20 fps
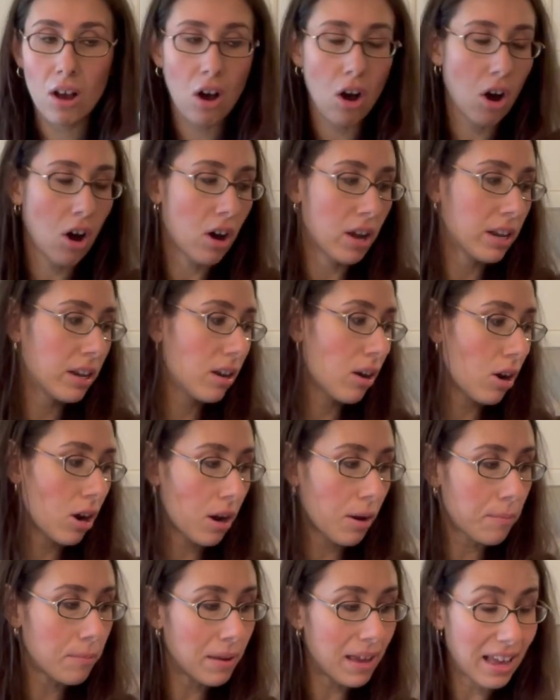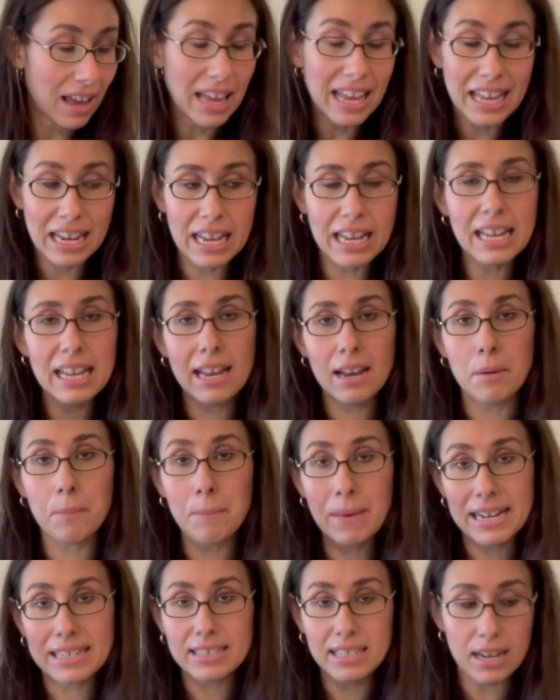on in it and
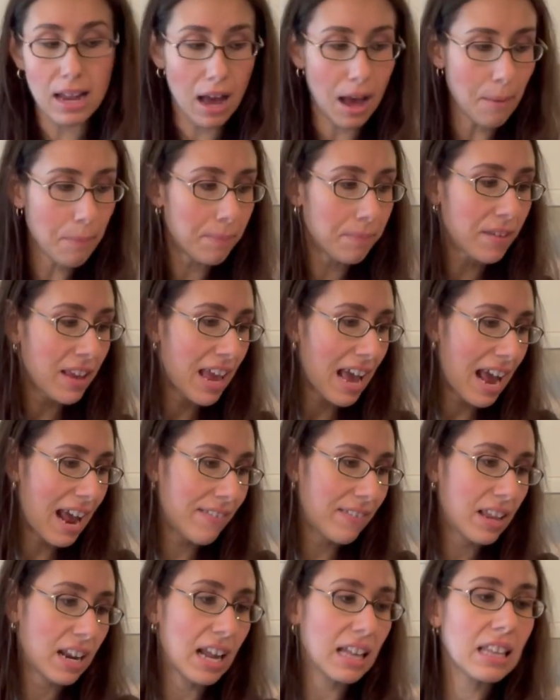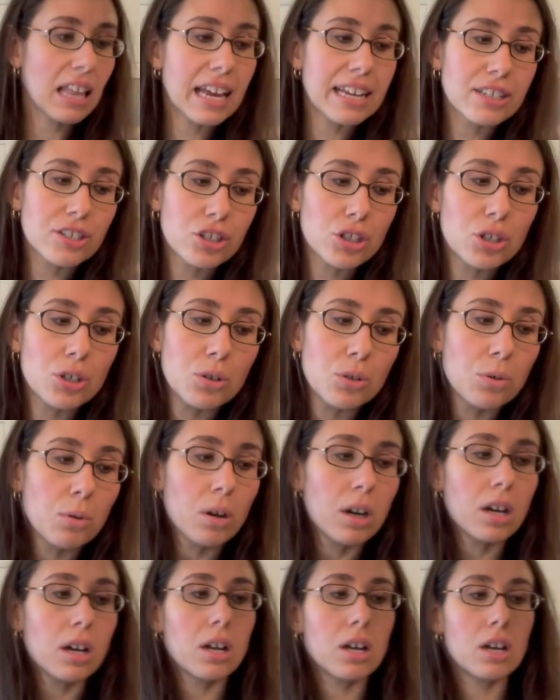mix it up. And then I like to